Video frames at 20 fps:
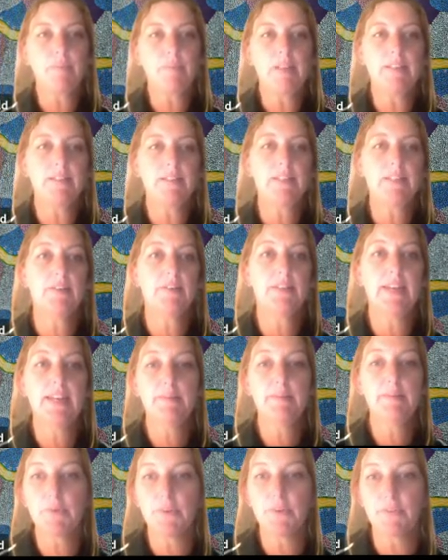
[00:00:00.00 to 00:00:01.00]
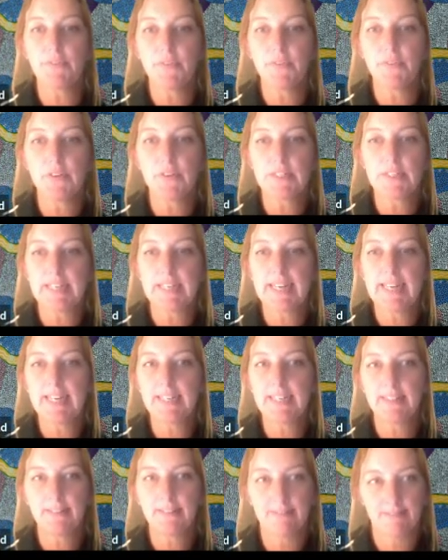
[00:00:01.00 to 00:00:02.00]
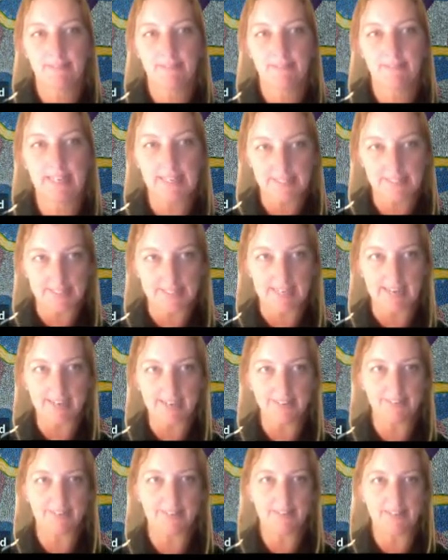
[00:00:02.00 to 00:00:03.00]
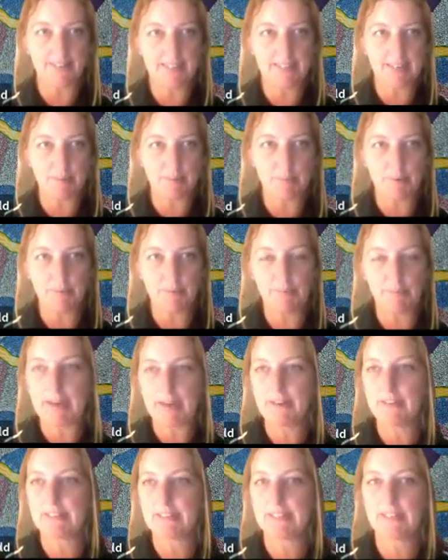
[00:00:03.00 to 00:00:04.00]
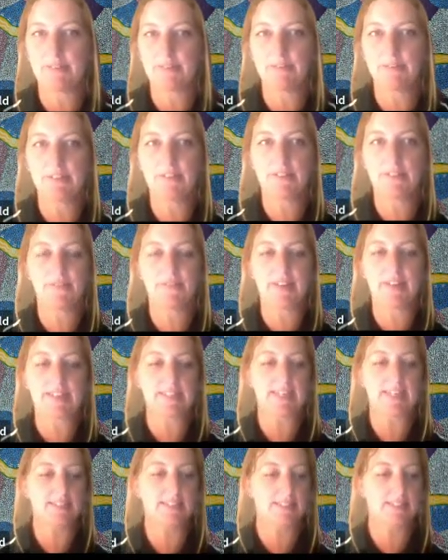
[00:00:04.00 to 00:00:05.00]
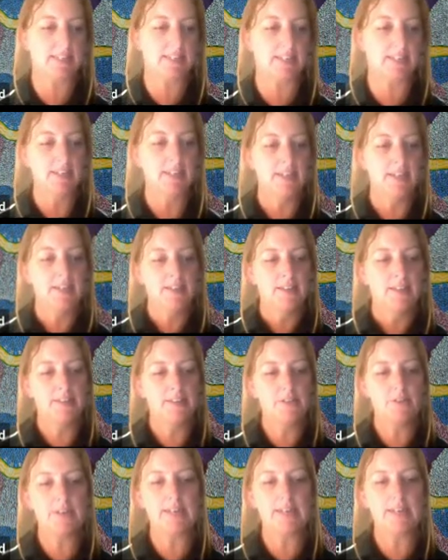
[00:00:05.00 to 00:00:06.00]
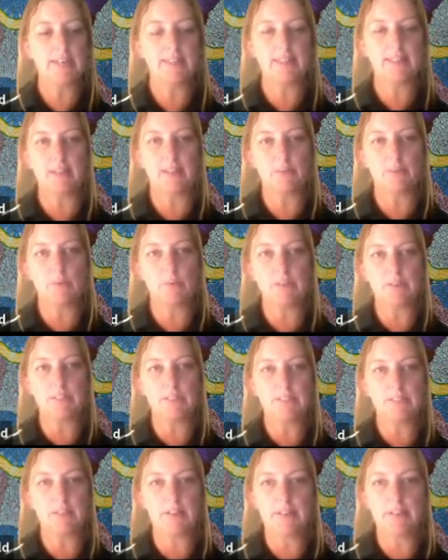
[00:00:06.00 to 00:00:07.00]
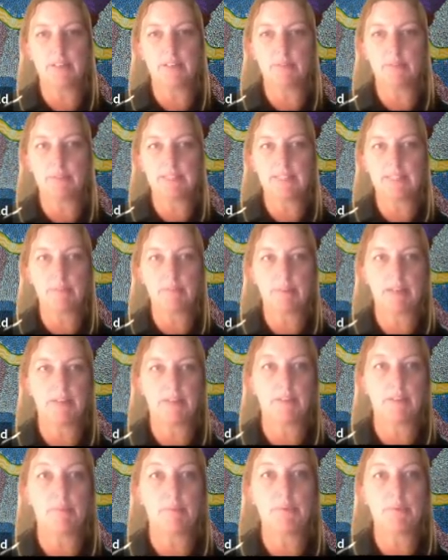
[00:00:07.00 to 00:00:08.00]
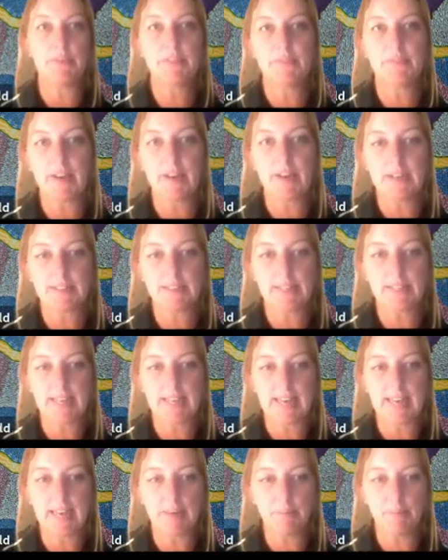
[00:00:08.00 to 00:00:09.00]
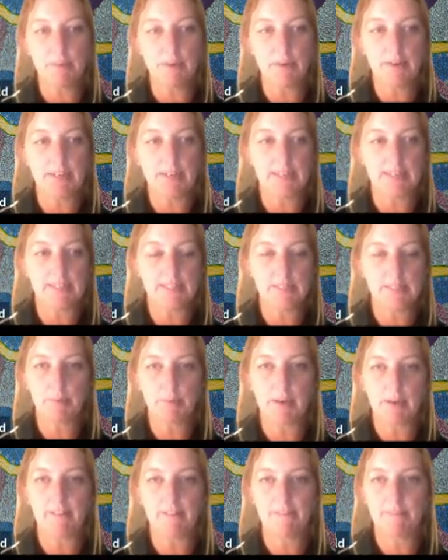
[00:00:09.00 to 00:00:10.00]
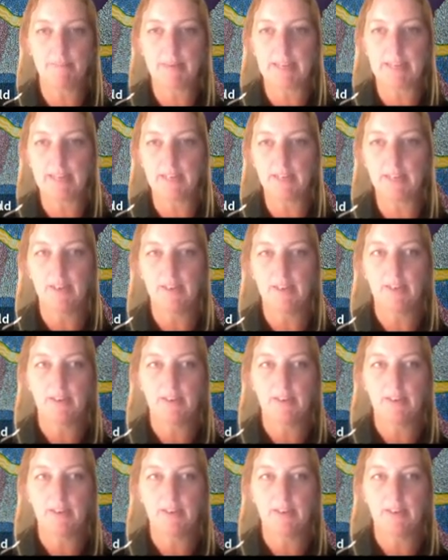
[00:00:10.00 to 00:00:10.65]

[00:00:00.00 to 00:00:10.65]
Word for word: and so they brought 14 kids out and a number of parents, and it was just fantastic. The tricky thing was, though, that it was in the middle of the bushfires in Canberra, and in spite of me